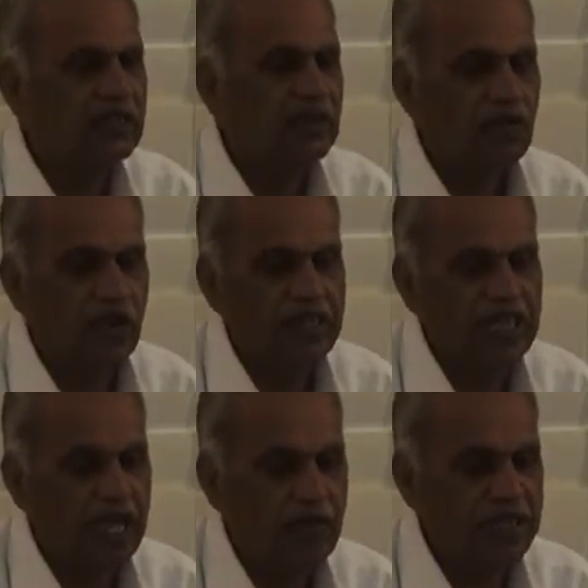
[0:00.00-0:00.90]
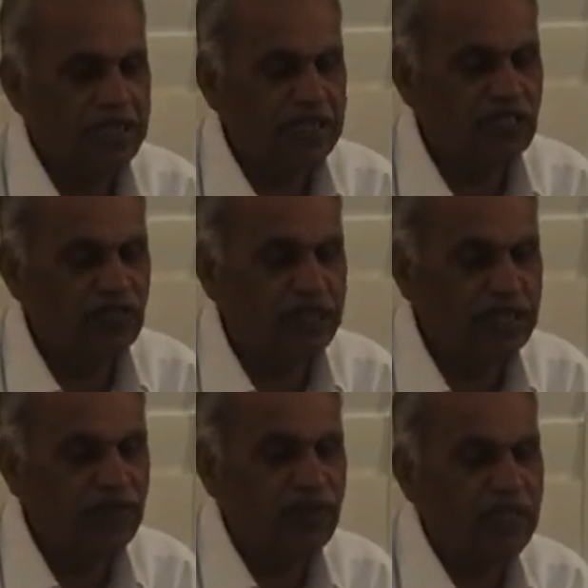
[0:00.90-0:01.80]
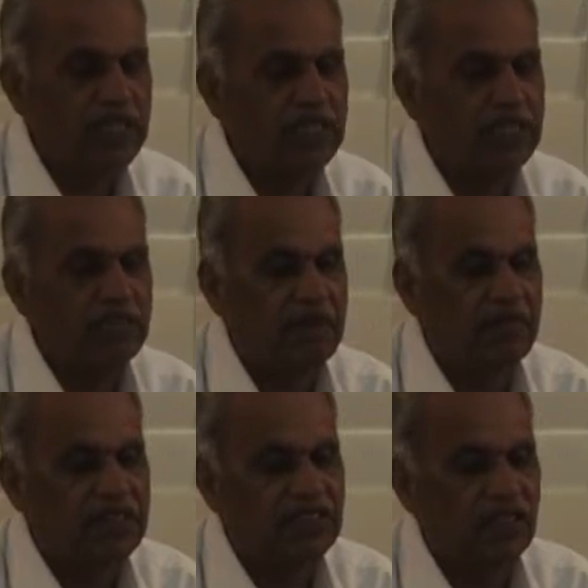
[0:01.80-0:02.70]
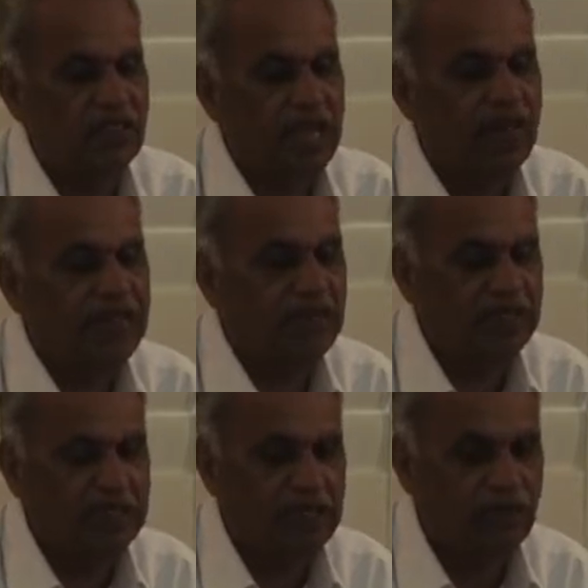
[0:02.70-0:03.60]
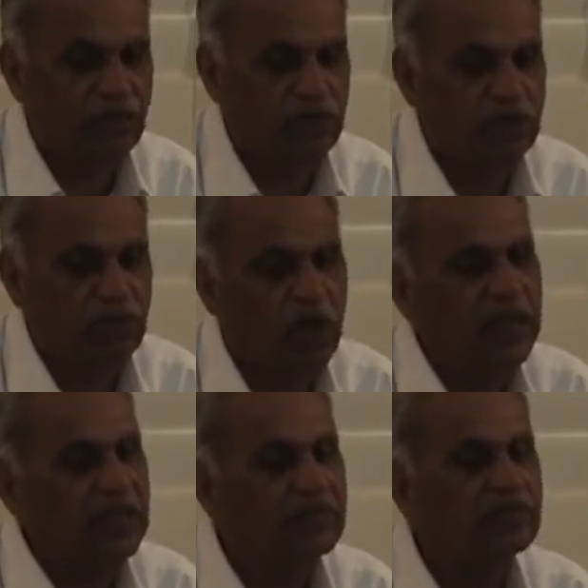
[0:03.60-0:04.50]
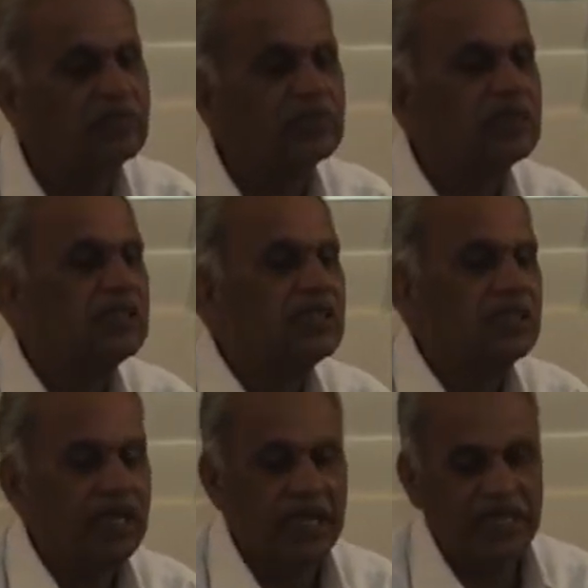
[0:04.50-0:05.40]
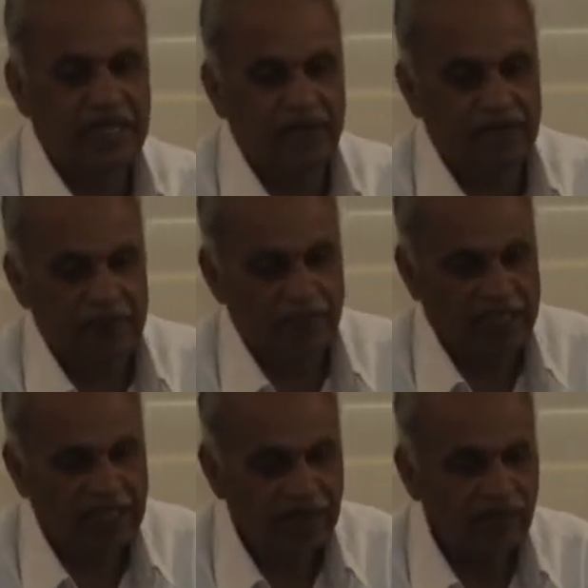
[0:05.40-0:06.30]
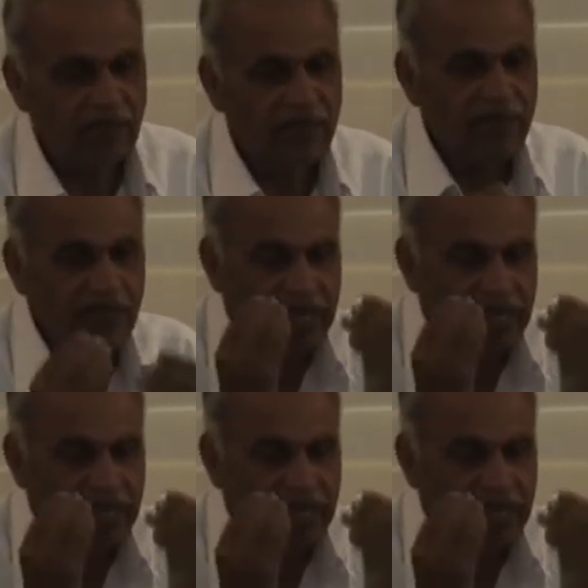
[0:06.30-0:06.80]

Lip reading: what is happening is 24 energy wavelengths are travelling within the human body. Again I will repeat, a